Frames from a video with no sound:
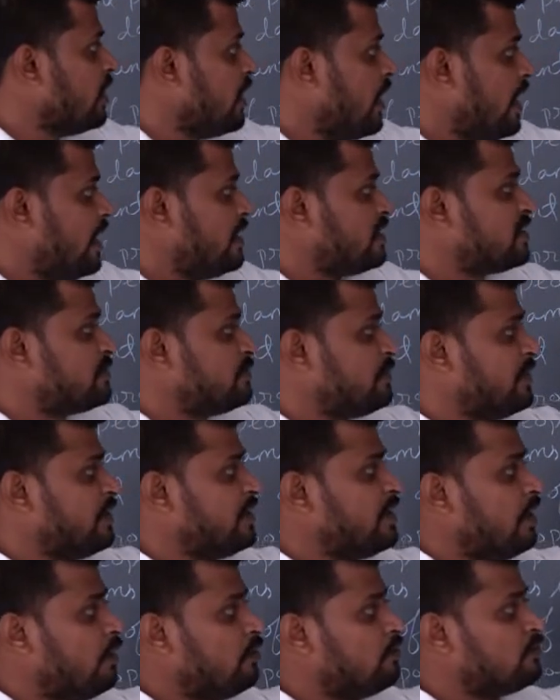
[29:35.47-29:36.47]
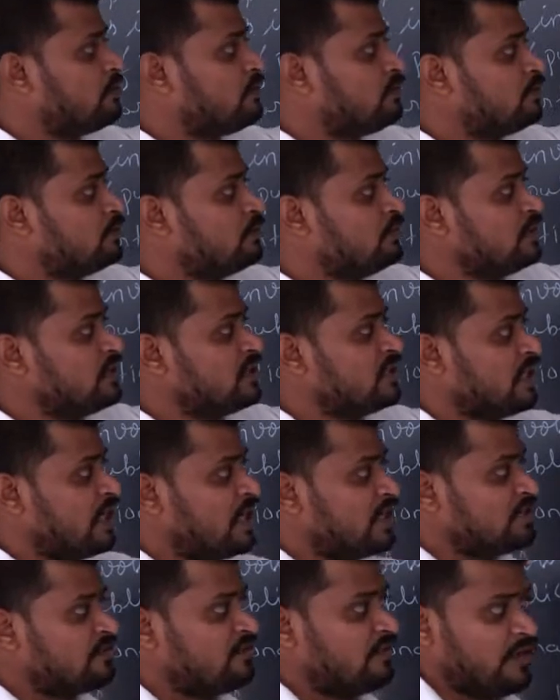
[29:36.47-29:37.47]
At spread out to
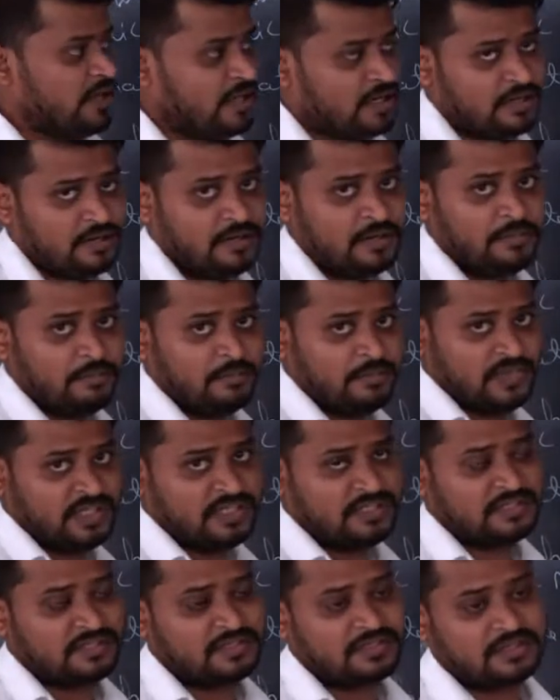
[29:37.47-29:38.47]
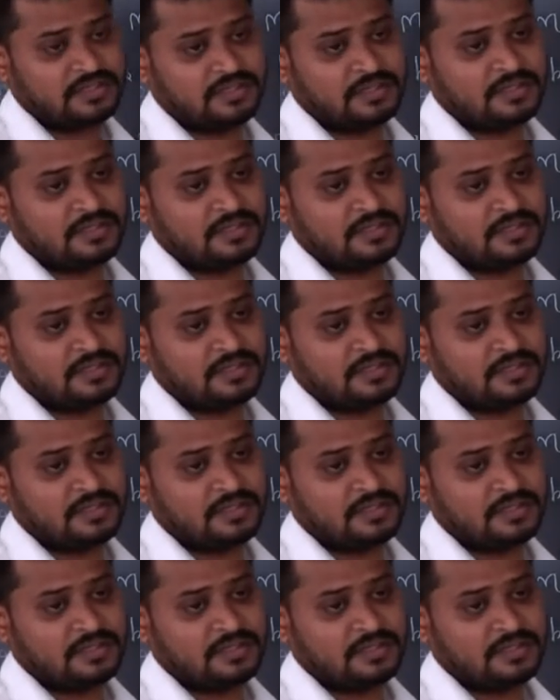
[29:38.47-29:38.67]
recharge well, means